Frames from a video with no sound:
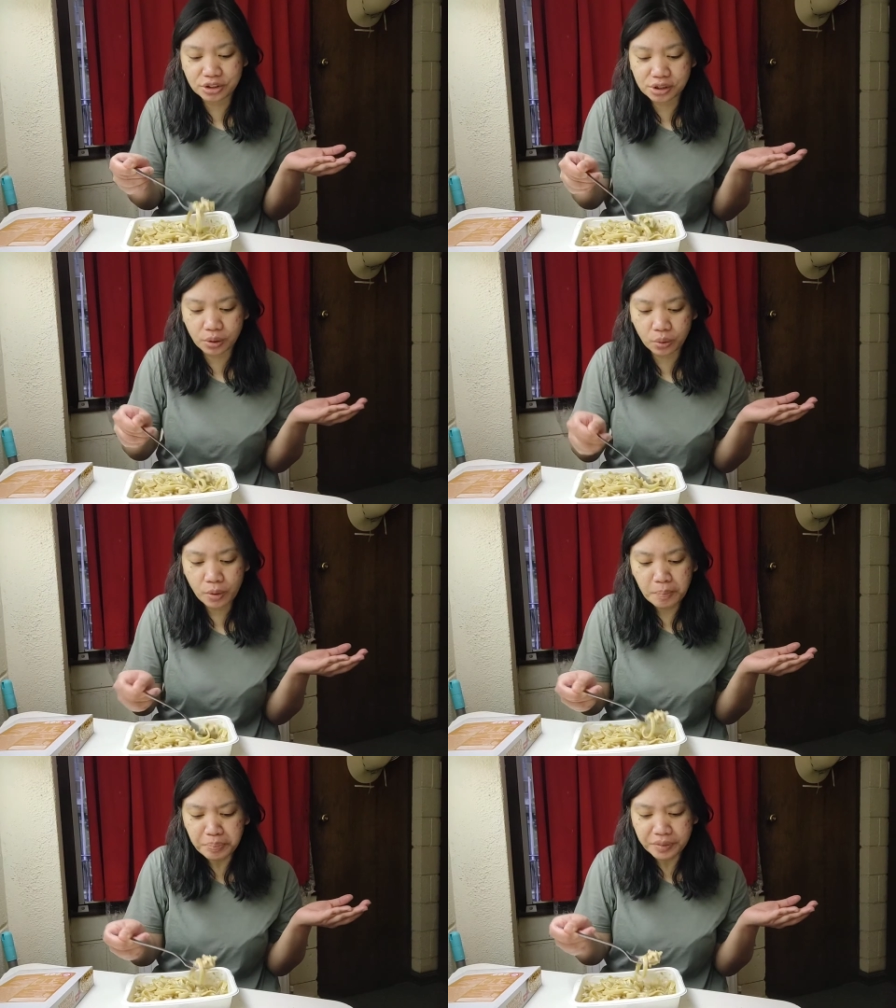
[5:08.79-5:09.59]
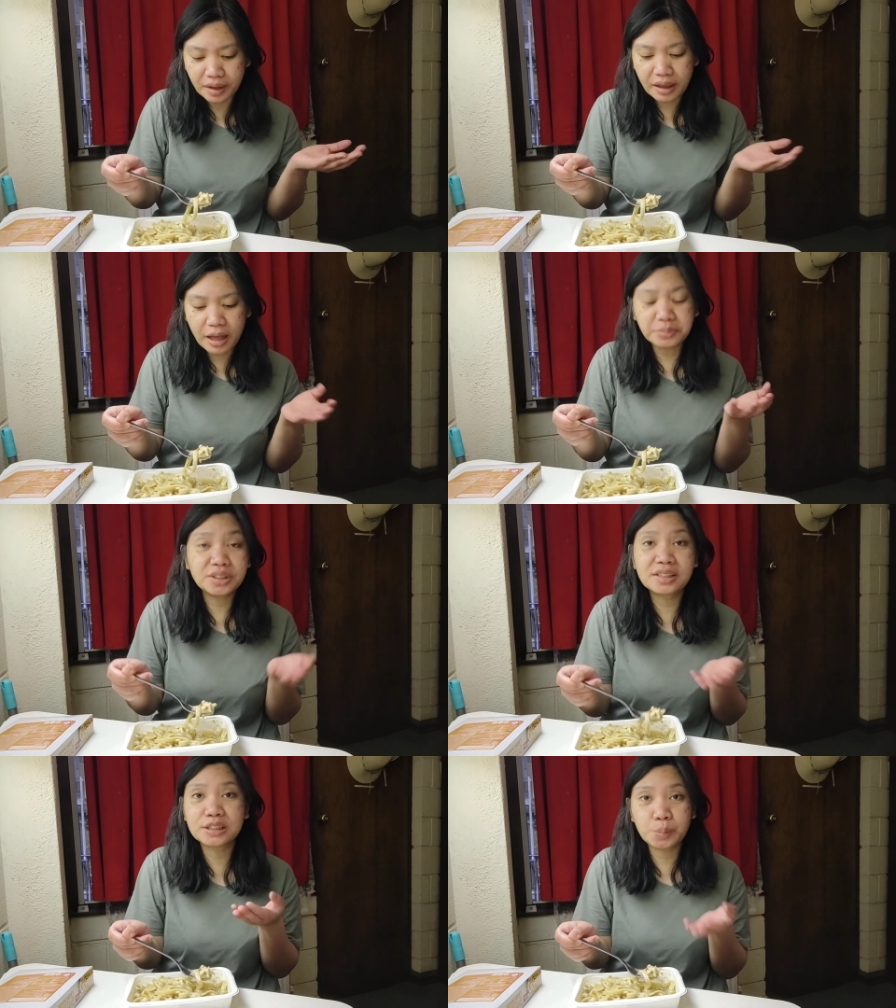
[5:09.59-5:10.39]
So I'm
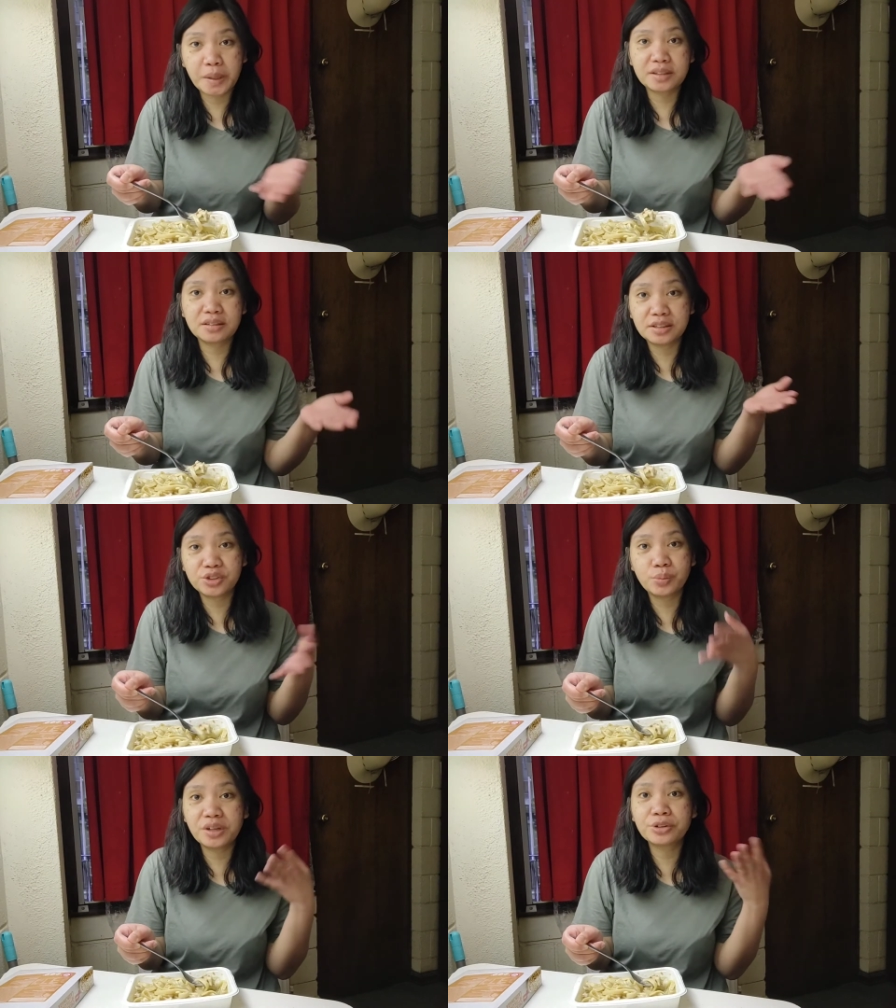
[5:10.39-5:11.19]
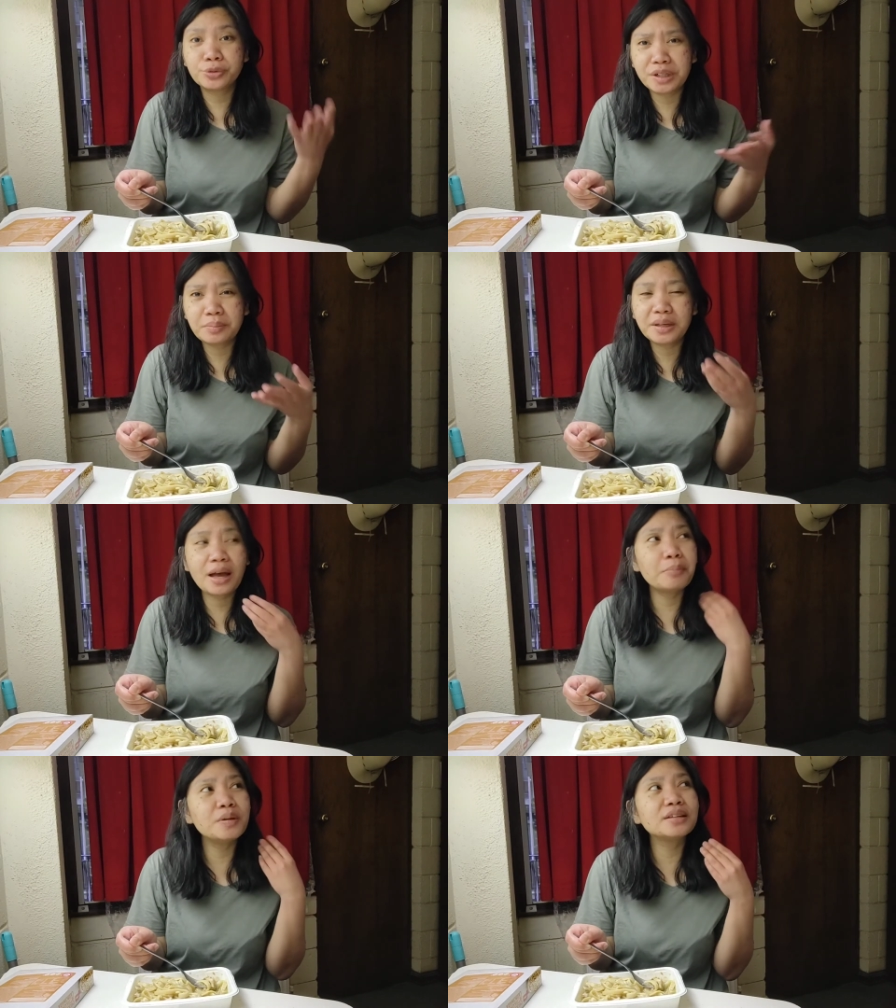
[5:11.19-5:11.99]
just expecting this to be creamy,
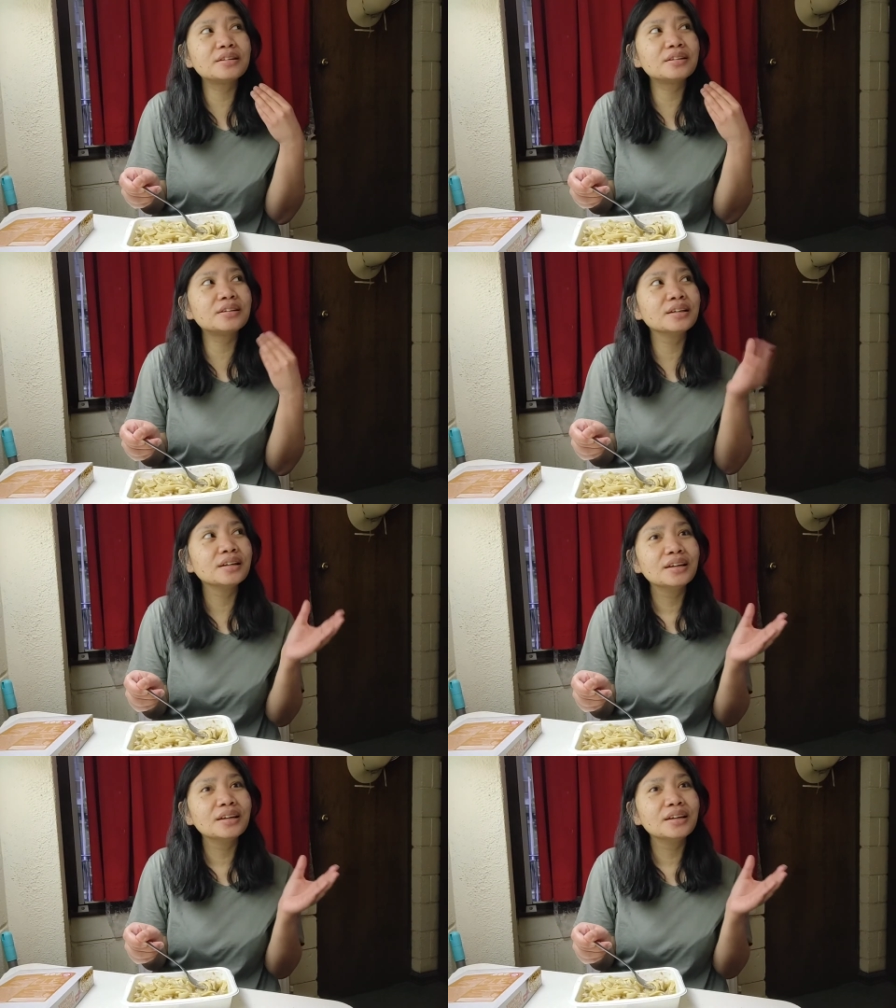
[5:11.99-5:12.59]
a bit